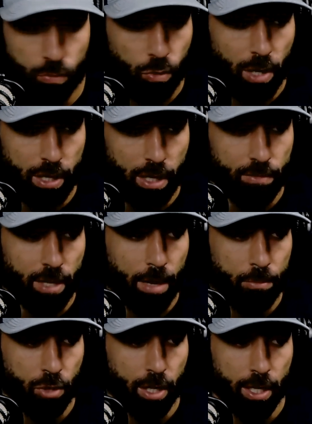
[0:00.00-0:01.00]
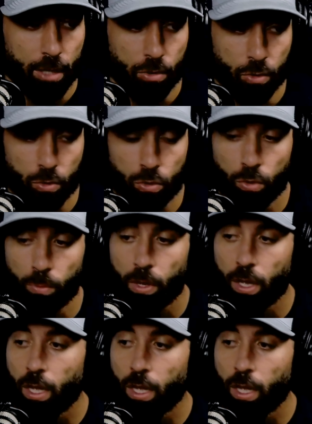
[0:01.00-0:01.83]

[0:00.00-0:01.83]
you guys have time, check out the YouTube.